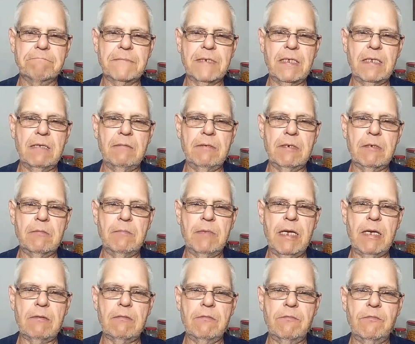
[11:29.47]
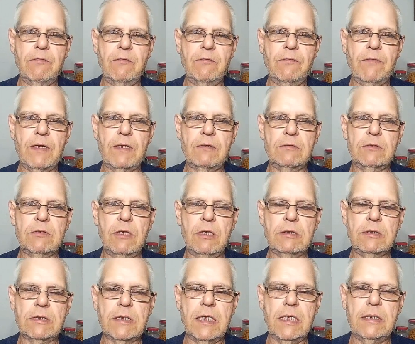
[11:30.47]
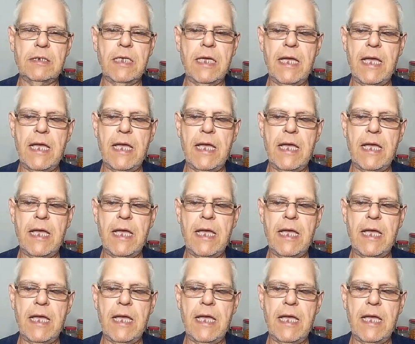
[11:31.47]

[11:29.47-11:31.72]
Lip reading: let me come back with a few final thoughts on the